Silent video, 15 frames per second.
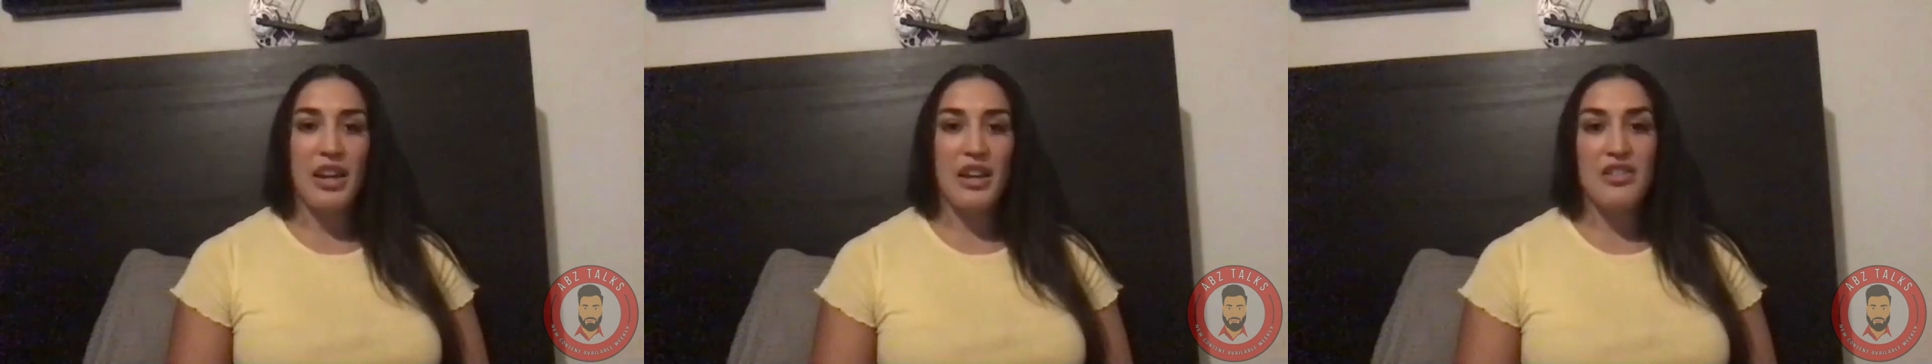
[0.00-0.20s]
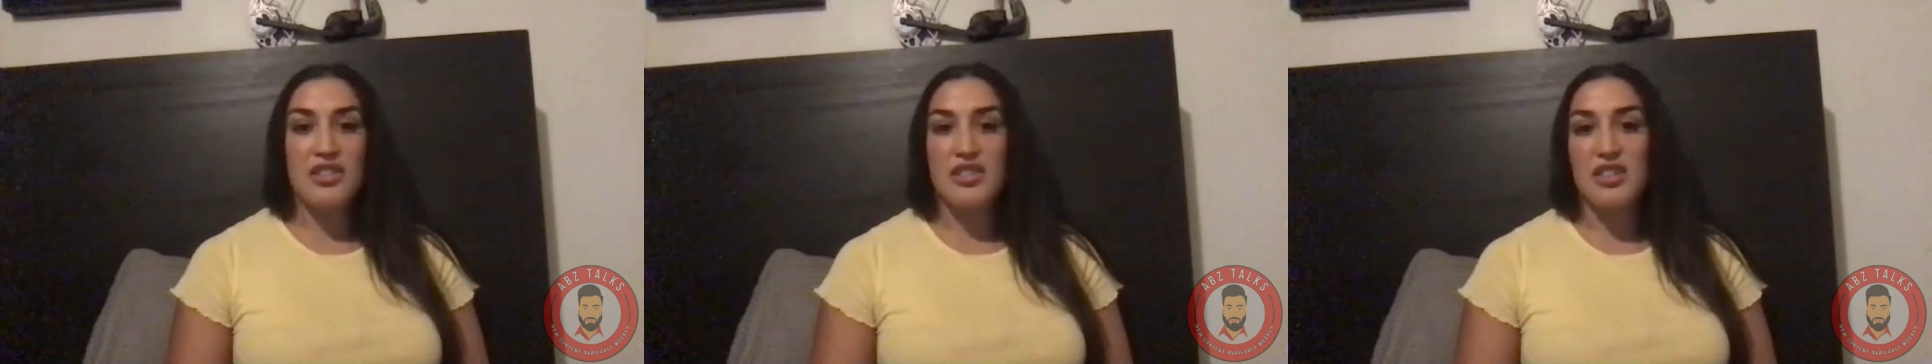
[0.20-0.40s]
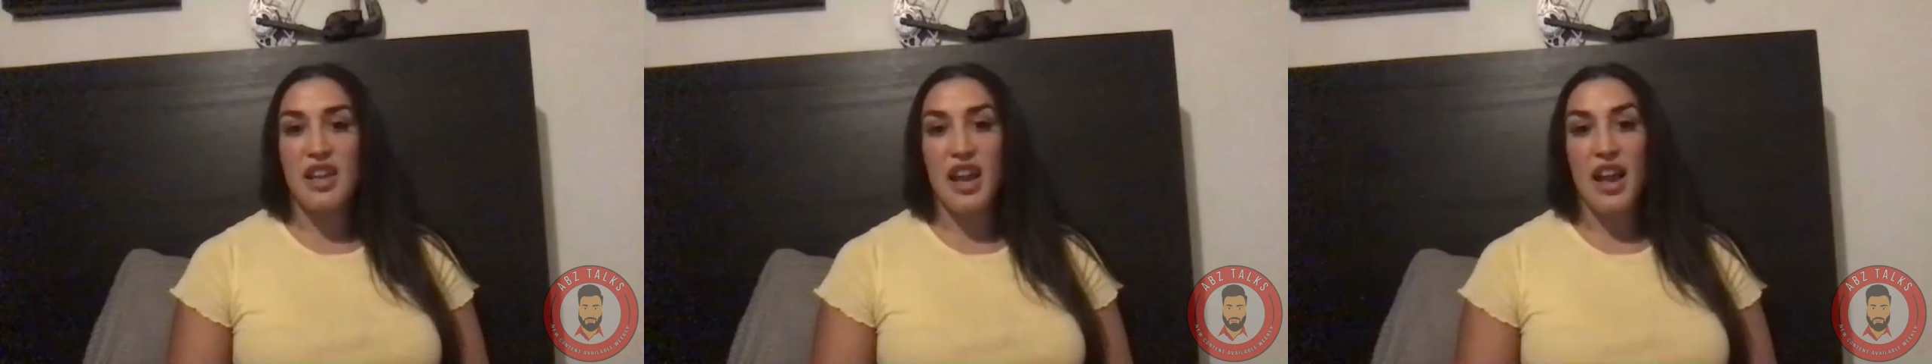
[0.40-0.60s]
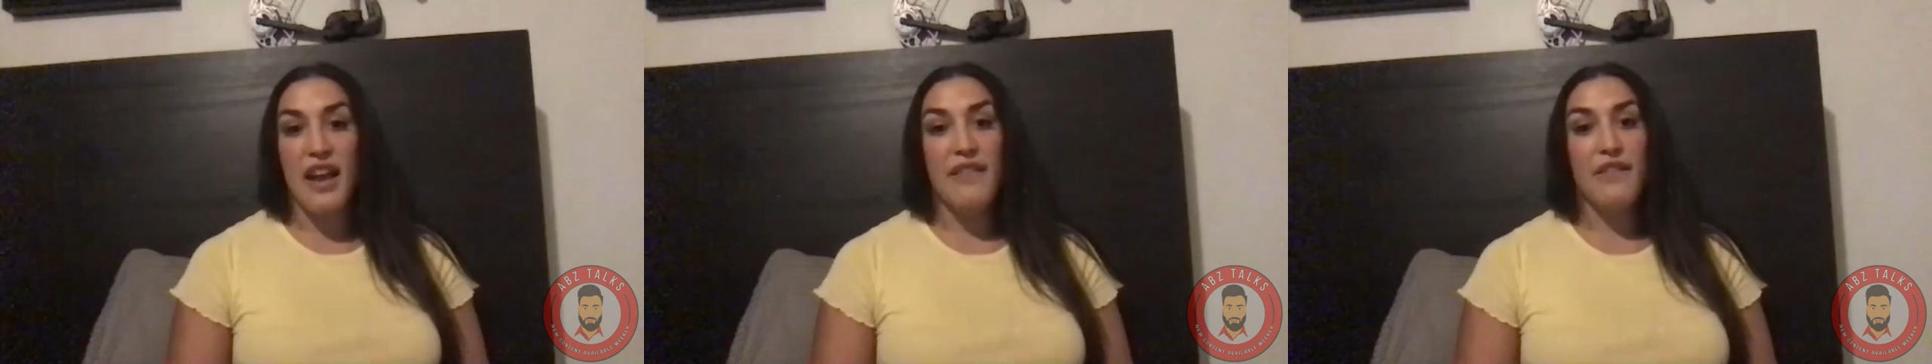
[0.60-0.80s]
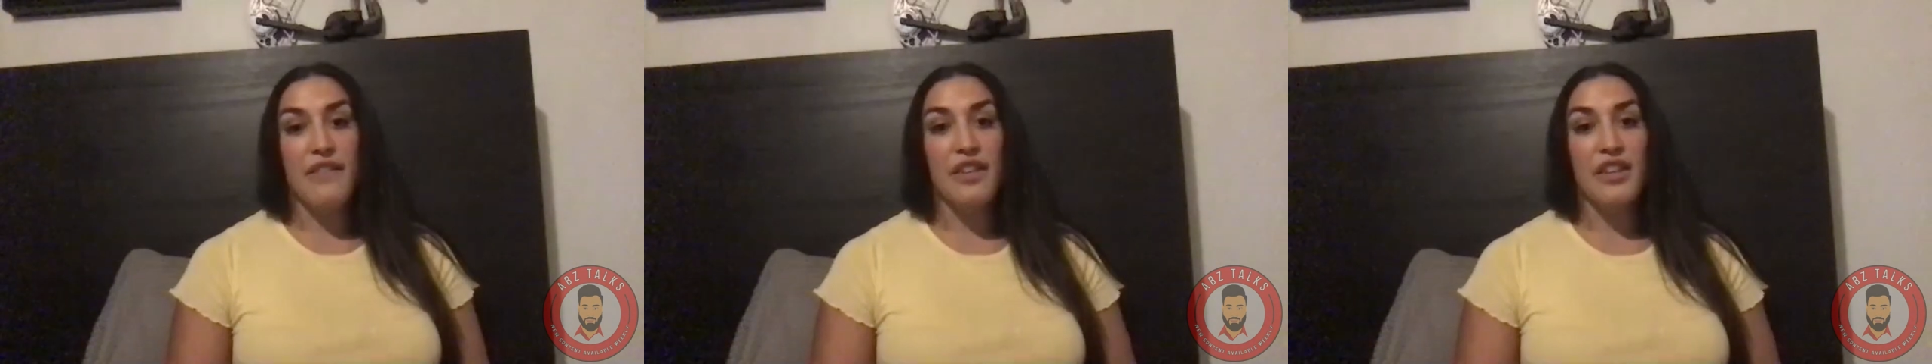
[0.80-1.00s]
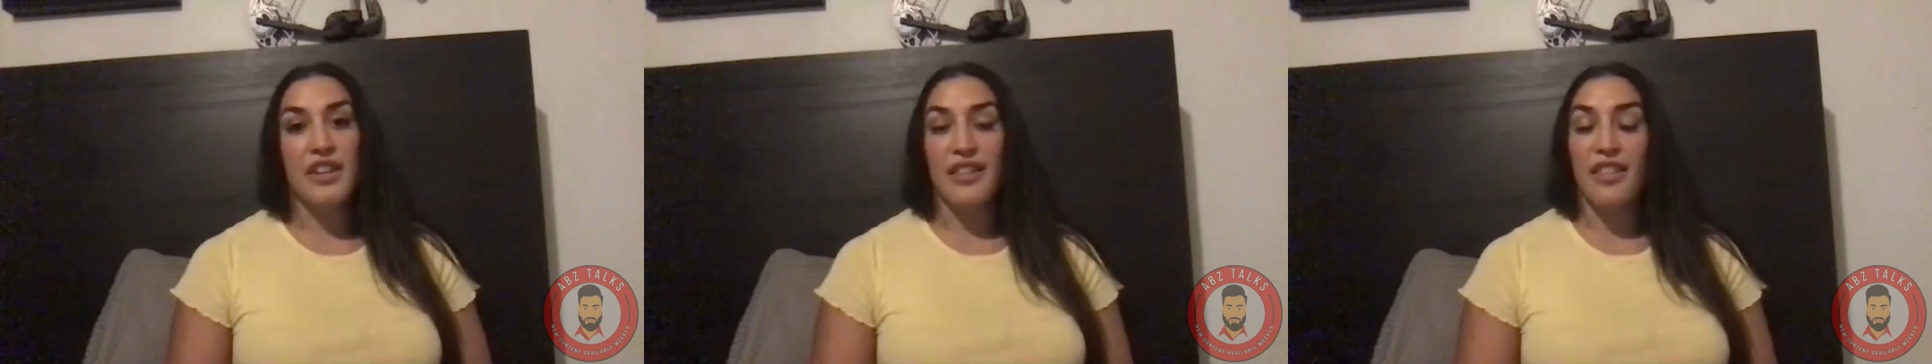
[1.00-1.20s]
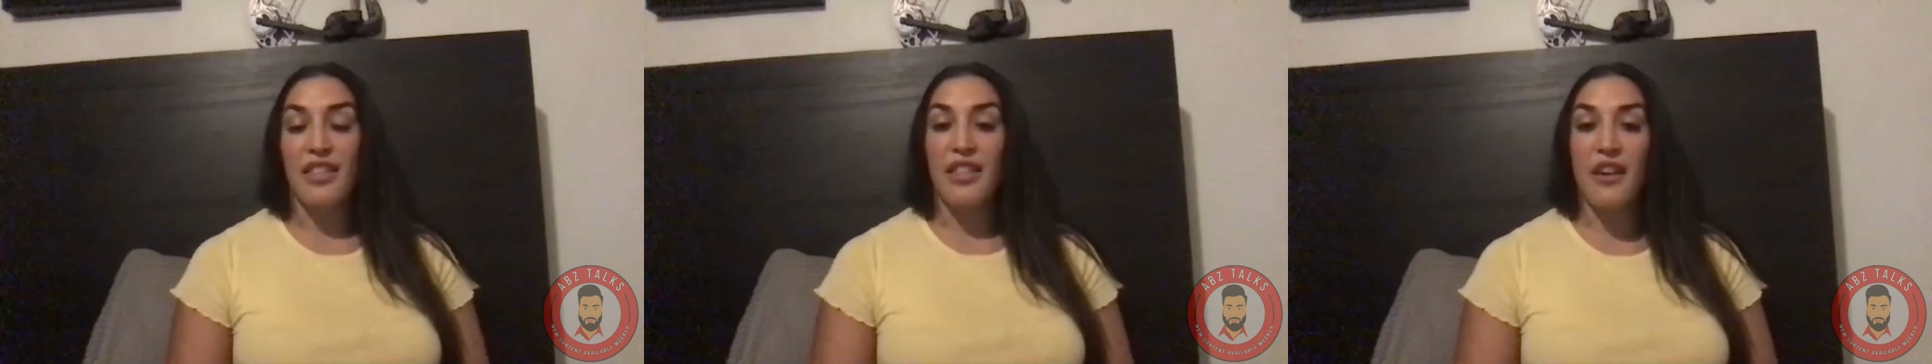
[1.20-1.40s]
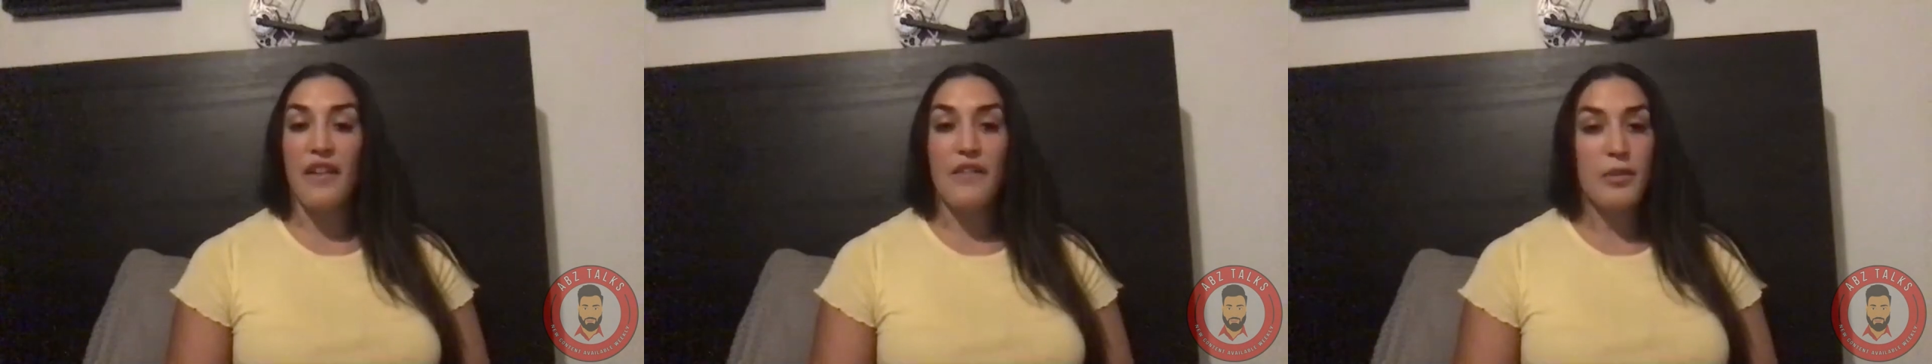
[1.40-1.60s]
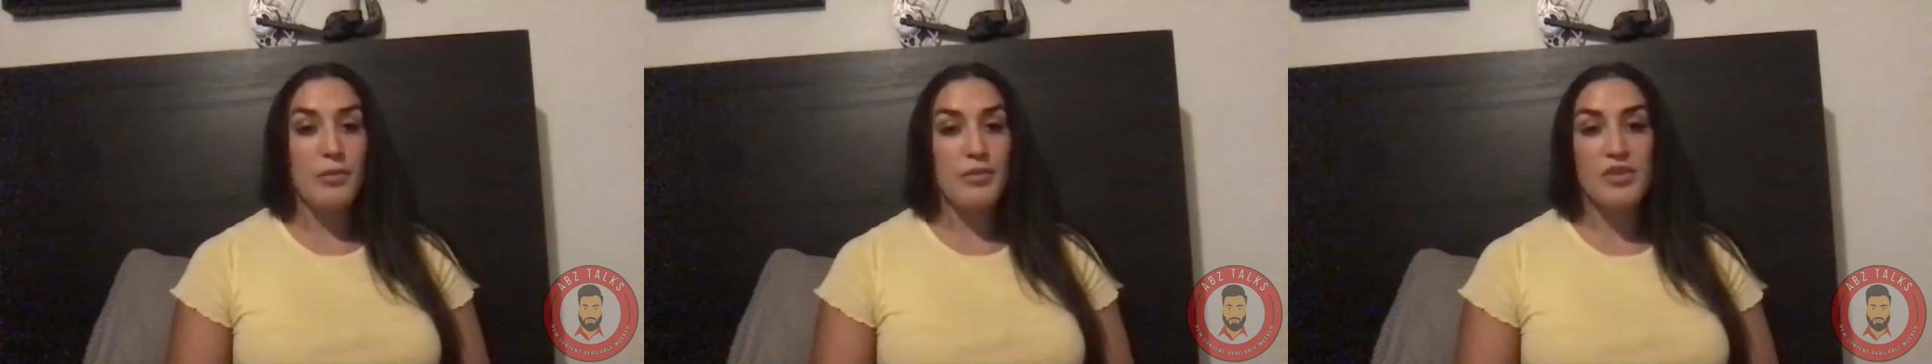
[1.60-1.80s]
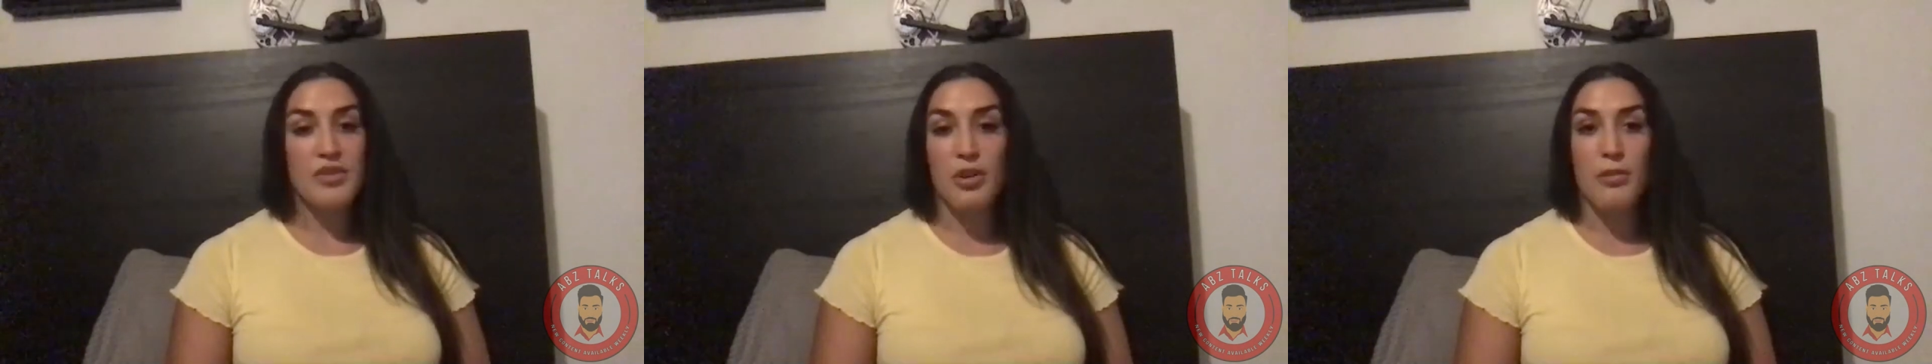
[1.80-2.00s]
I freaking love
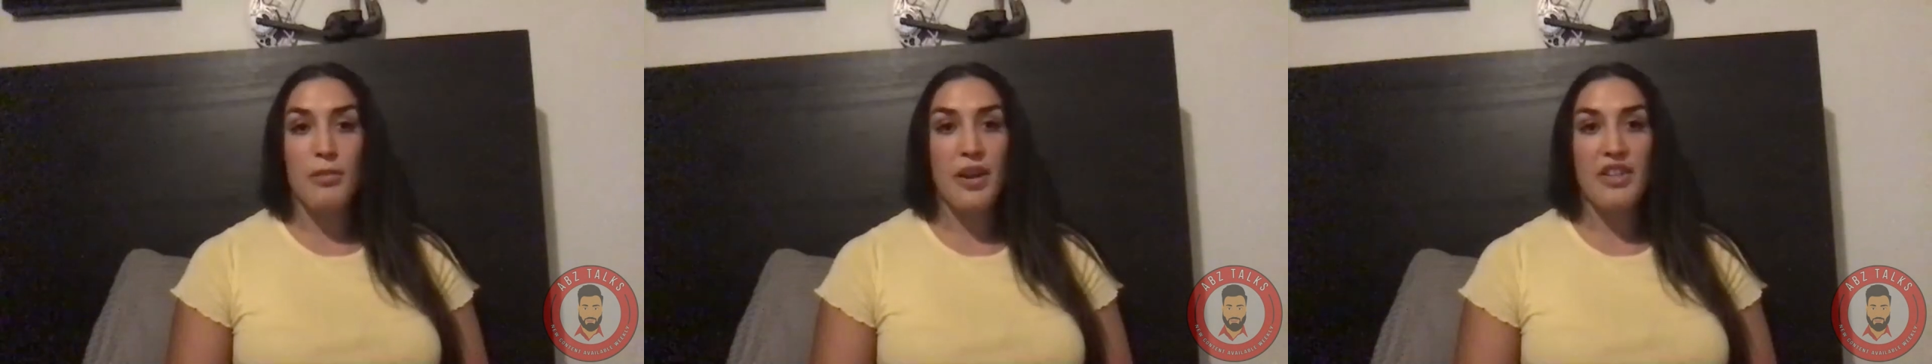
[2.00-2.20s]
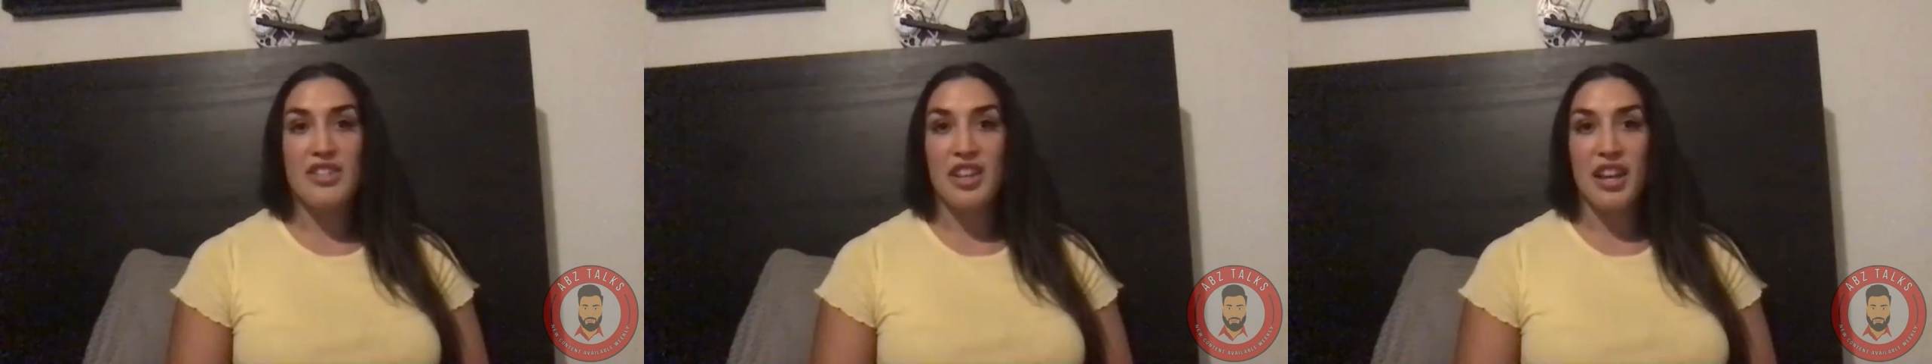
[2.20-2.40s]
him so much.